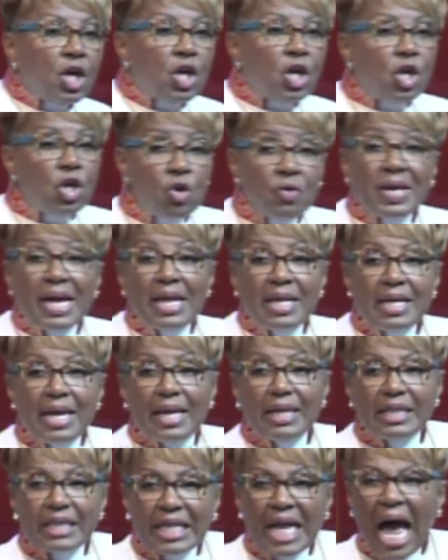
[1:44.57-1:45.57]
You can
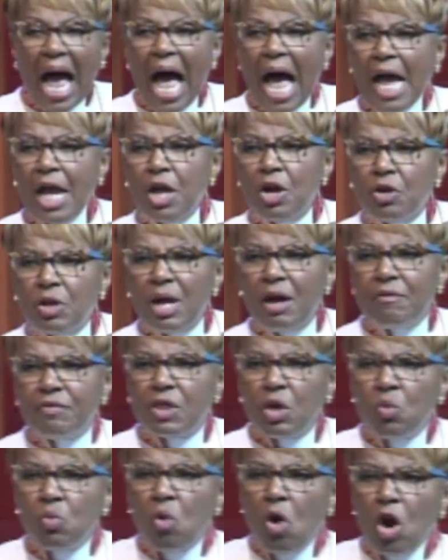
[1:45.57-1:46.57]
get tired of
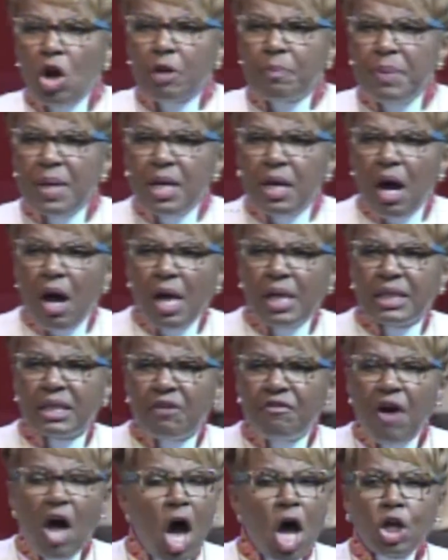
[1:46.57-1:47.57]
the work because
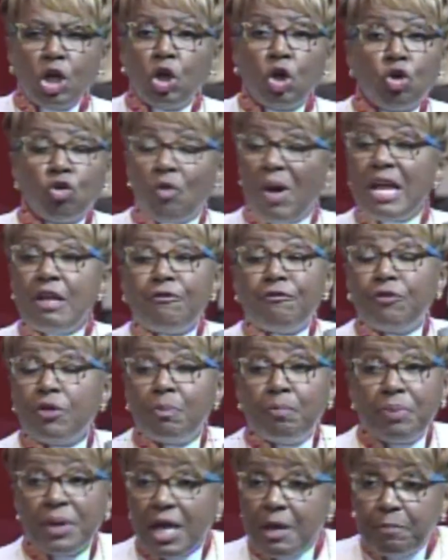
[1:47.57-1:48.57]
of ungrateful
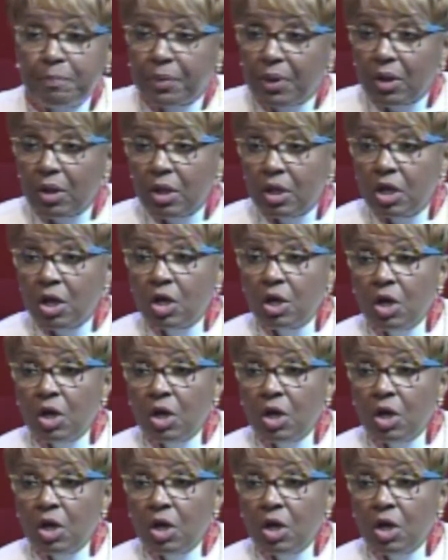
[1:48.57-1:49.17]
people